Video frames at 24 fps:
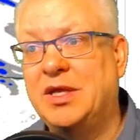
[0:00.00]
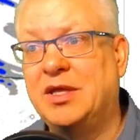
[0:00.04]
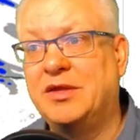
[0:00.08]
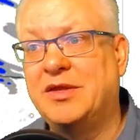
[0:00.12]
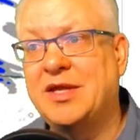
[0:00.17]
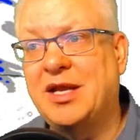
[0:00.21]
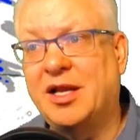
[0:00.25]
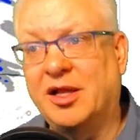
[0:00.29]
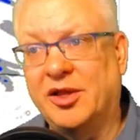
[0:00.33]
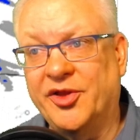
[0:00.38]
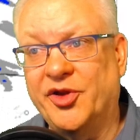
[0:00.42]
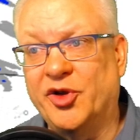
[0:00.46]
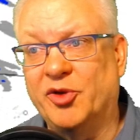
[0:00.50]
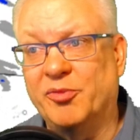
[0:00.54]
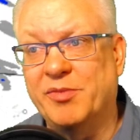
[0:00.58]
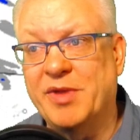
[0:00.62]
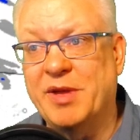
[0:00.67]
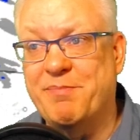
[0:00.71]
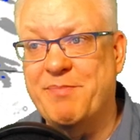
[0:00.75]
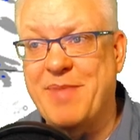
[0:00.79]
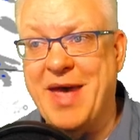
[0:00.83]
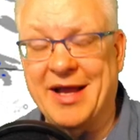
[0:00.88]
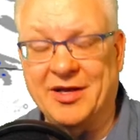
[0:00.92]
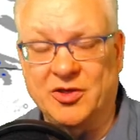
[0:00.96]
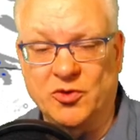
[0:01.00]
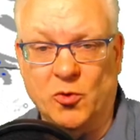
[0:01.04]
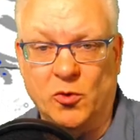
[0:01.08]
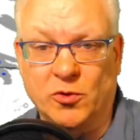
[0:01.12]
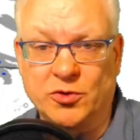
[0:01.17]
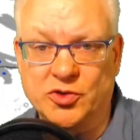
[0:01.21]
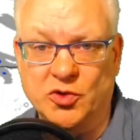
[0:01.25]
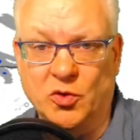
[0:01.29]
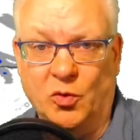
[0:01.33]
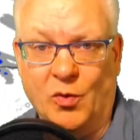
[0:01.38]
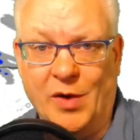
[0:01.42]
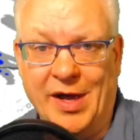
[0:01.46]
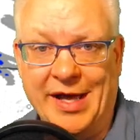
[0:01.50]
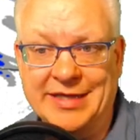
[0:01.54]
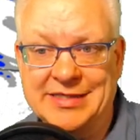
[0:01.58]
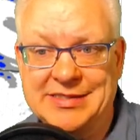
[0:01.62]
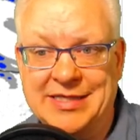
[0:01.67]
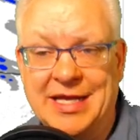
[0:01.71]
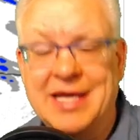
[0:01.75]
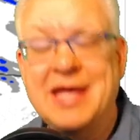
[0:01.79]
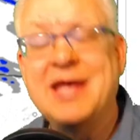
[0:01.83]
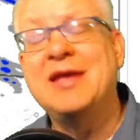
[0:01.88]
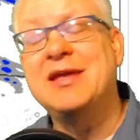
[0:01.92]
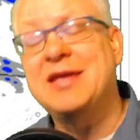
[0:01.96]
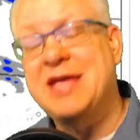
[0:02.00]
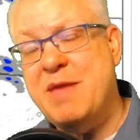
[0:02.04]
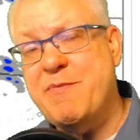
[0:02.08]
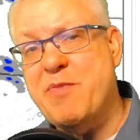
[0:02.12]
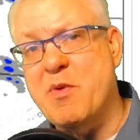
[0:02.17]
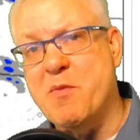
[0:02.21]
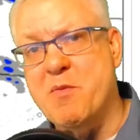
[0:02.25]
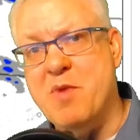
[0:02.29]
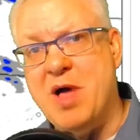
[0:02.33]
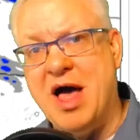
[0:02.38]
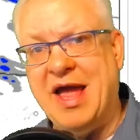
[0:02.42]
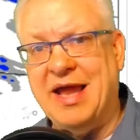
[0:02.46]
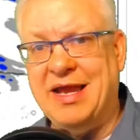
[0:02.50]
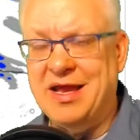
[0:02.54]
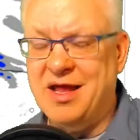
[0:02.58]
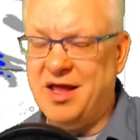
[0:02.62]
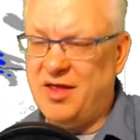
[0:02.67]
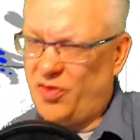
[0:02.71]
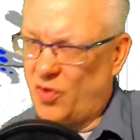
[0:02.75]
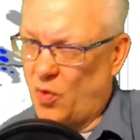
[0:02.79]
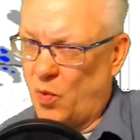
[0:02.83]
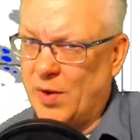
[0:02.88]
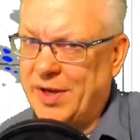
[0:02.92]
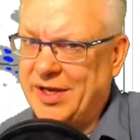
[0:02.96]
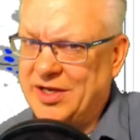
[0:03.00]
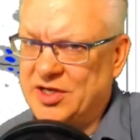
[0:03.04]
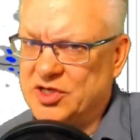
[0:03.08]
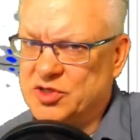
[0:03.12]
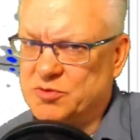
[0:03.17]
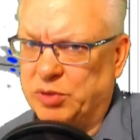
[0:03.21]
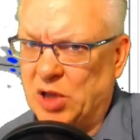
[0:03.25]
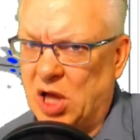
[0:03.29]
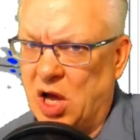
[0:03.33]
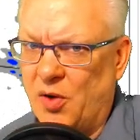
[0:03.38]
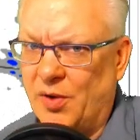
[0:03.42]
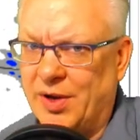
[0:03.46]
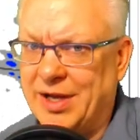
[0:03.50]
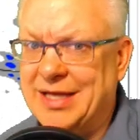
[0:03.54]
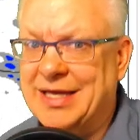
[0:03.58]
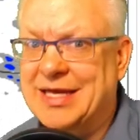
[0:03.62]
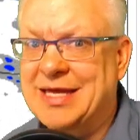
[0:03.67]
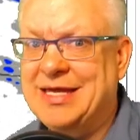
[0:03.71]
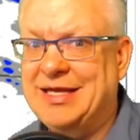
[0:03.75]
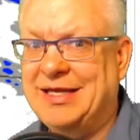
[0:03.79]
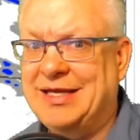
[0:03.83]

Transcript: Then a little bit back towards the west. Keep in mind, the wind is blowing.